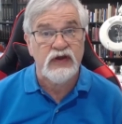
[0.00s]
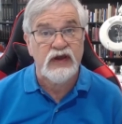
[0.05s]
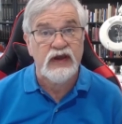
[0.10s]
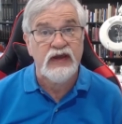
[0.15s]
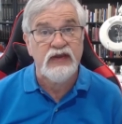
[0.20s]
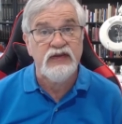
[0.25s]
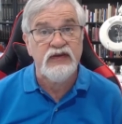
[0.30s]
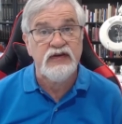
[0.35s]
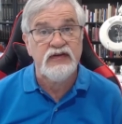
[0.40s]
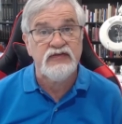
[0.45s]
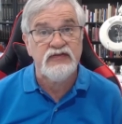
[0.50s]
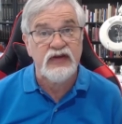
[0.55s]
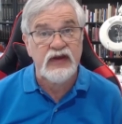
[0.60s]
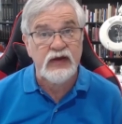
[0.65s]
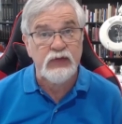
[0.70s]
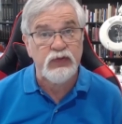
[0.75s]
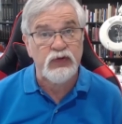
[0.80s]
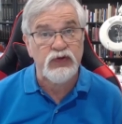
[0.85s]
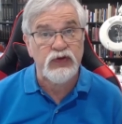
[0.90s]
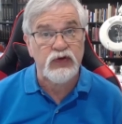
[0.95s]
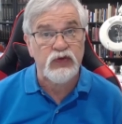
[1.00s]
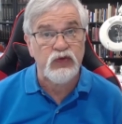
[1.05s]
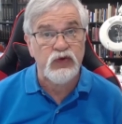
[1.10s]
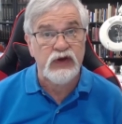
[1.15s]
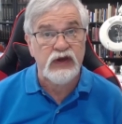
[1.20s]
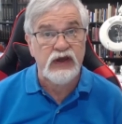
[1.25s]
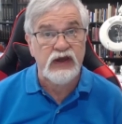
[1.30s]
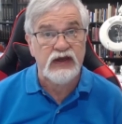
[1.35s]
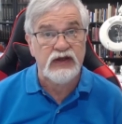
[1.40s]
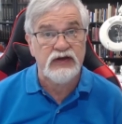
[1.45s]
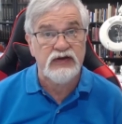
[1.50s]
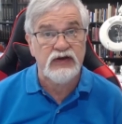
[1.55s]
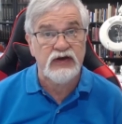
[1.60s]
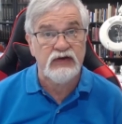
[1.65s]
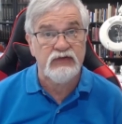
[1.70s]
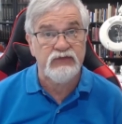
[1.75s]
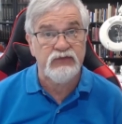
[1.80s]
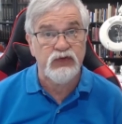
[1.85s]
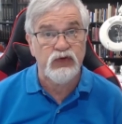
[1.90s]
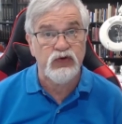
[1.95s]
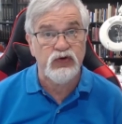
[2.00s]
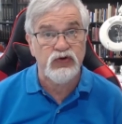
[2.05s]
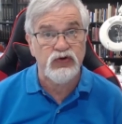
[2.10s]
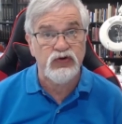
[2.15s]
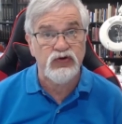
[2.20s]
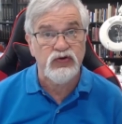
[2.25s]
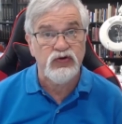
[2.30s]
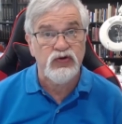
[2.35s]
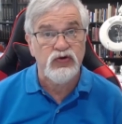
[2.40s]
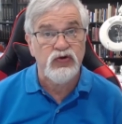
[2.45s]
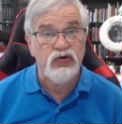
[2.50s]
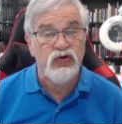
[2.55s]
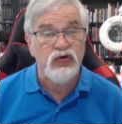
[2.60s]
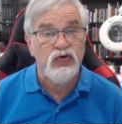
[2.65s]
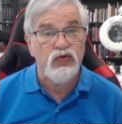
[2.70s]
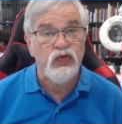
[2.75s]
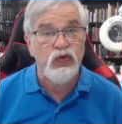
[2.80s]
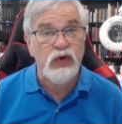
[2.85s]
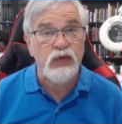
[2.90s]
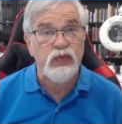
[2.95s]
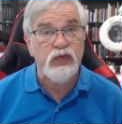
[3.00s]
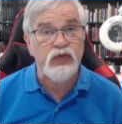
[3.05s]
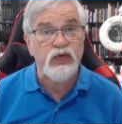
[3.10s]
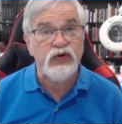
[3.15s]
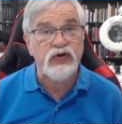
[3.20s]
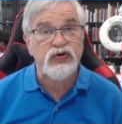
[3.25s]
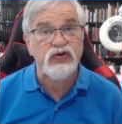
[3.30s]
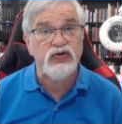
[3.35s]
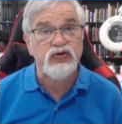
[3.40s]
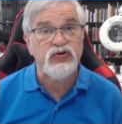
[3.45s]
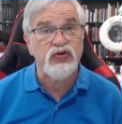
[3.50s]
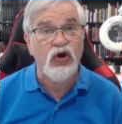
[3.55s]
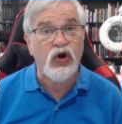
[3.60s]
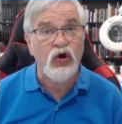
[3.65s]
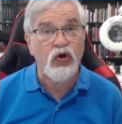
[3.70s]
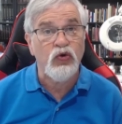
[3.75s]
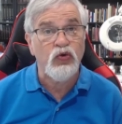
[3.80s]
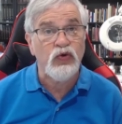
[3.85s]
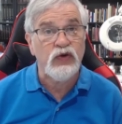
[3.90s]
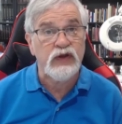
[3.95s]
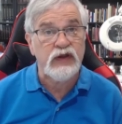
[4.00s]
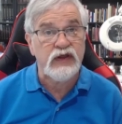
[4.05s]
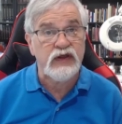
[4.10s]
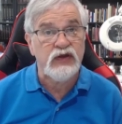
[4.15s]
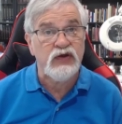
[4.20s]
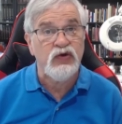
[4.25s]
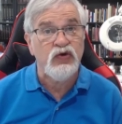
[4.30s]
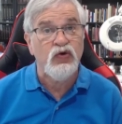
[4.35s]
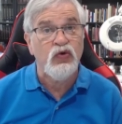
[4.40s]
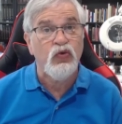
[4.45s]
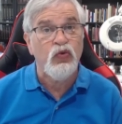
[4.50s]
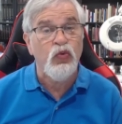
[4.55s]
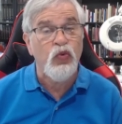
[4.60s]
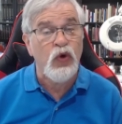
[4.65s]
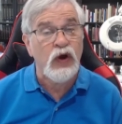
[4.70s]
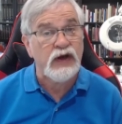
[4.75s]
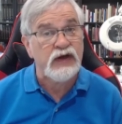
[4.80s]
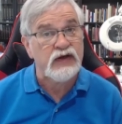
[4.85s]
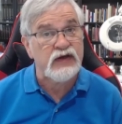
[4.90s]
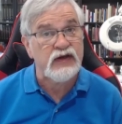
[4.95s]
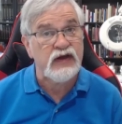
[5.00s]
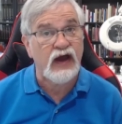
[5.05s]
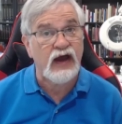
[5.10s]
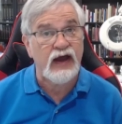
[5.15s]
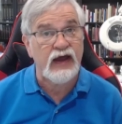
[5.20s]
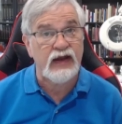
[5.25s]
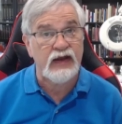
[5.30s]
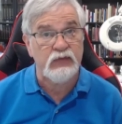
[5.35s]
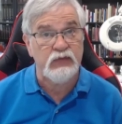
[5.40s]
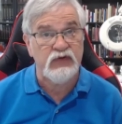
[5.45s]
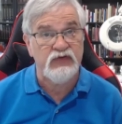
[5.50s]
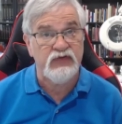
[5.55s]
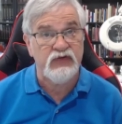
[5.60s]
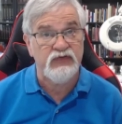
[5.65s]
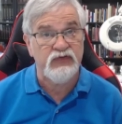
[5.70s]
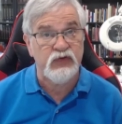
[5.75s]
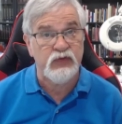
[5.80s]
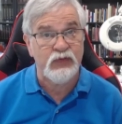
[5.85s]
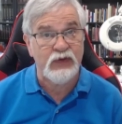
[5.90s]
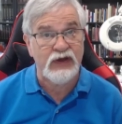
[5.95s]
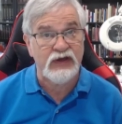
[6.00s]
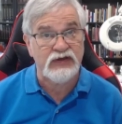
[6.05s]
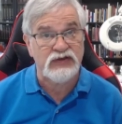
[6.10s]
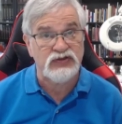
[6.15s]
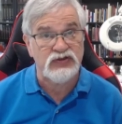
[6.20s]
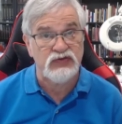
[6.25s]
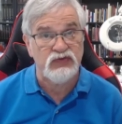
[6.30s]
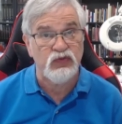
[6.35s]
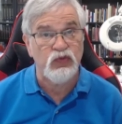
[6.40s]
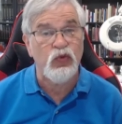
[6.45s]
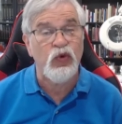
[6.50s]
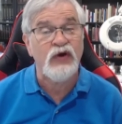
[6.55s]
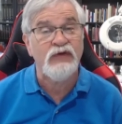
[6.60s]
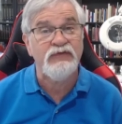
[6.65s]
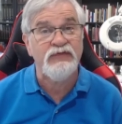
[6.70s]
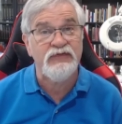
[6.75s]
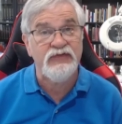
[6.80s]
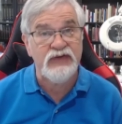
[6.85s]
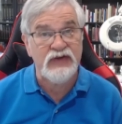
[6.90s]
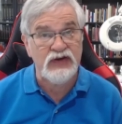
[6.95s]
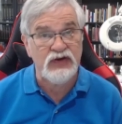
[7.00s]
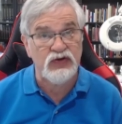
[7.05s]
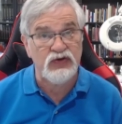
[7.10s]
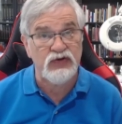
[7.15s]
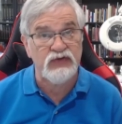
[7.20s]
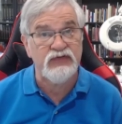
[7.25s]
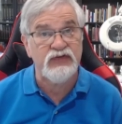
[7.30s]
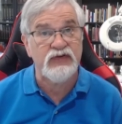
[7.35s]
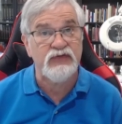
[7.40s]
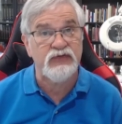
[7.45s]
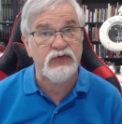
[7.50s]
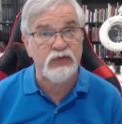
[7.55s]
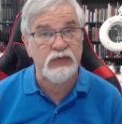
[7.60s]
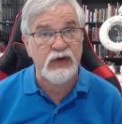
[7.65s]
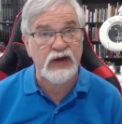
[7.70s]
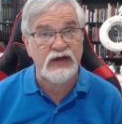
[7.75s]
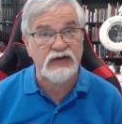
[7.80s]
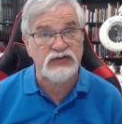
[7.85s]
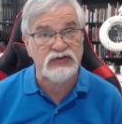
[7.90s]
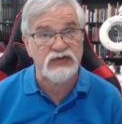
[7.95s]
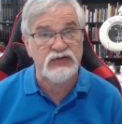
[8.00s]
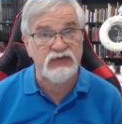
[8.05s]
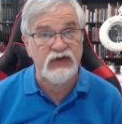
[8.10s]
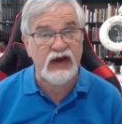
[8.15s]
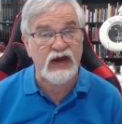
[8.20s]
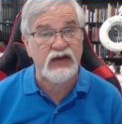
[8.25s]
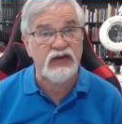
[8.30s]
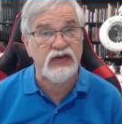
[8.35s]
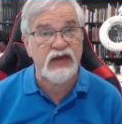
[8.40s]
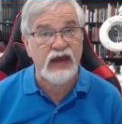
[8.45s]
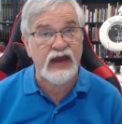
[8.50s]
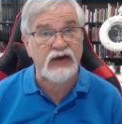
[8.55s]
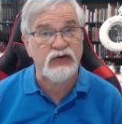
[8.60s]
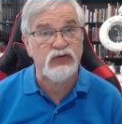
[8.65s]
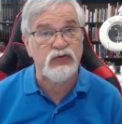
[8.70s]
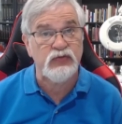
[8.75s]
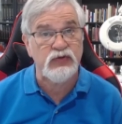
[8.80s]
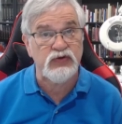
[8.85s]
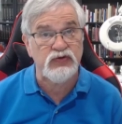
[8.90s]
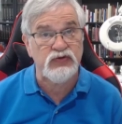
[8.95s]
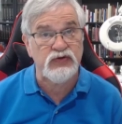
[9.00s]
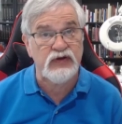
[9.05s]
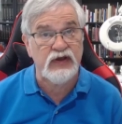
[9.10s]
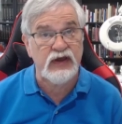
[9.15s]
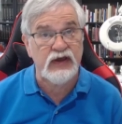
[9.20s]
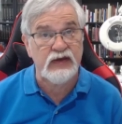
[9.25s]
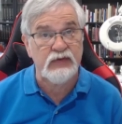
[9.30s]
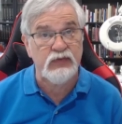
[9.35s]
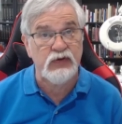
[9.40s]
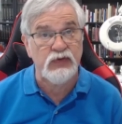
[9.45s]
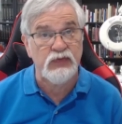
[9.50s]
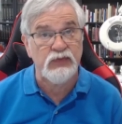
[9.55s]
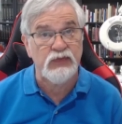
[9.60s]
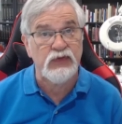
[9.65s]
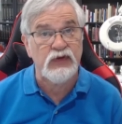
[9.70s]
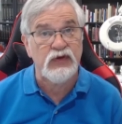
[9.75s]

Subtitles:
In the example that we had done for you, we returned only one column of information, one field of information out of the attribute table.